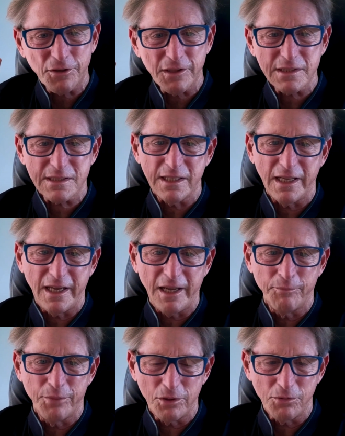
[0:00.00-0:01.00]
It's the
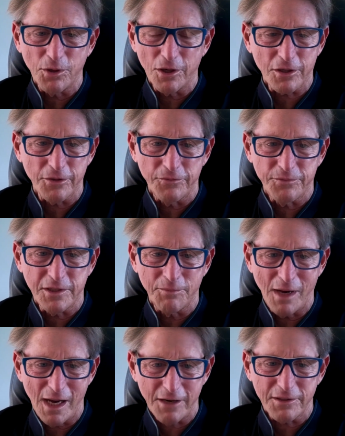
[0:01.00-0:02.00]
bulwark of
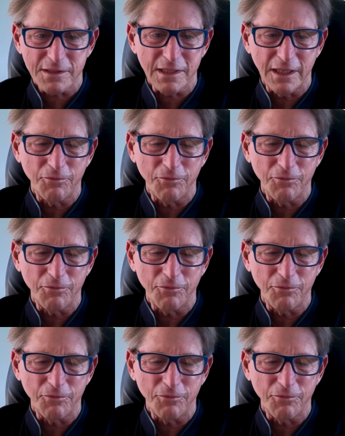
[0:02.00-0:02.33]
democracy,